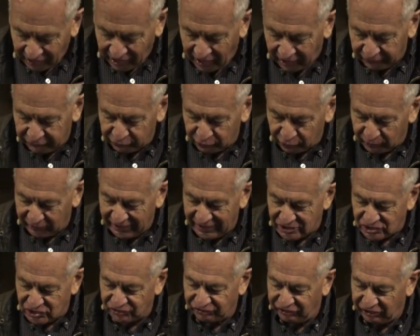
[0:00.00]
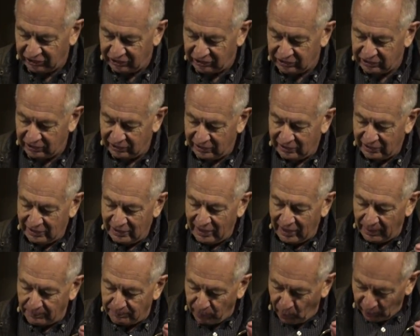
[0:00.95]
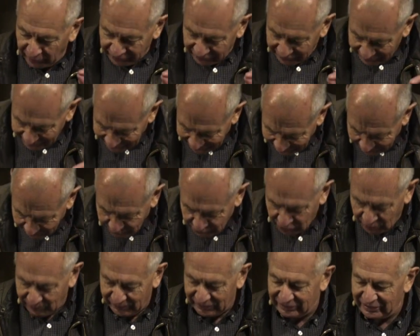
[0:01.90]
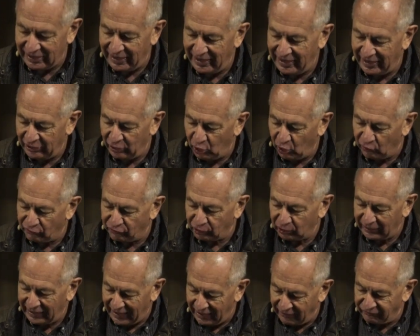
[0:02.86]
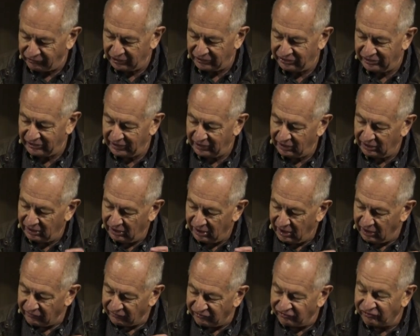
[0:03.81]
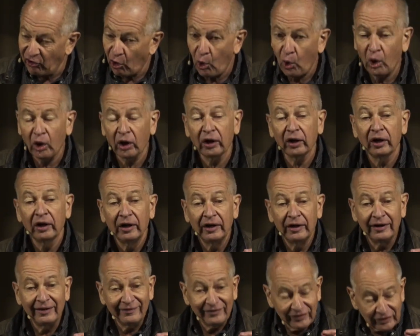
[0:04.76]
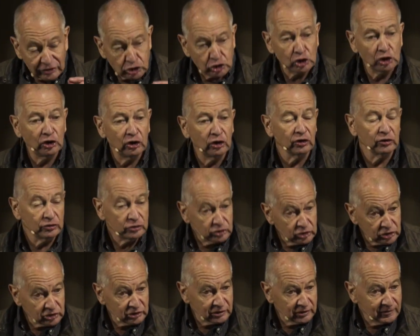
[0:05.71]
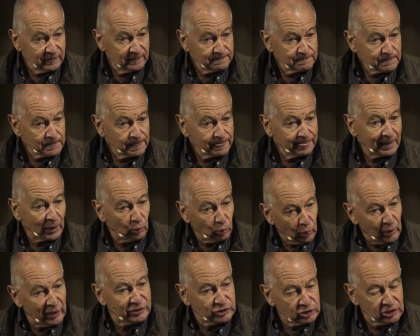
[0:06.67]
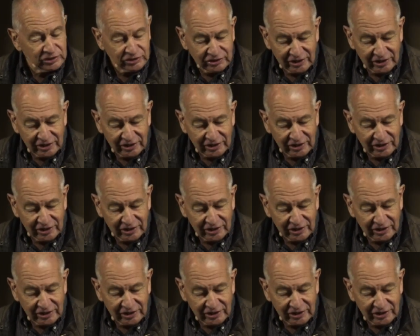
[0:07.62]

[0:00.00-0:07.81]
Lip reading: under his feet, appointed him to be the head over everything for the church, which is